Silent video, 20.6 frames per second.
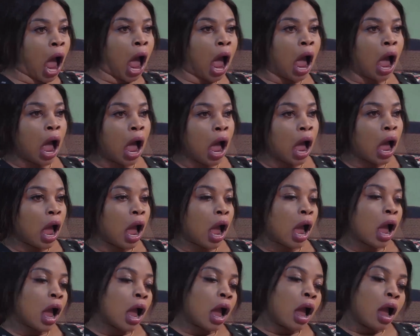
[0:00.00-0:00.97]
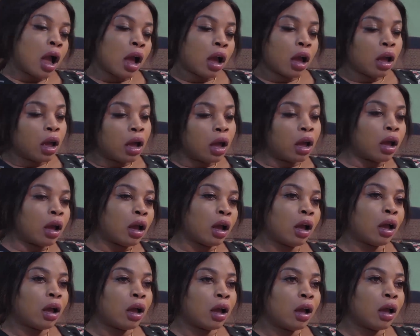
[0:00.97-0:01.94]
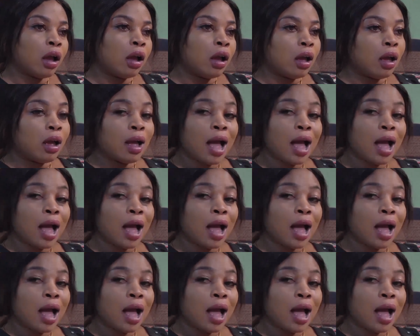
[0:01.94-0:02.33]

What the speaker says: Baby, you dey hot so.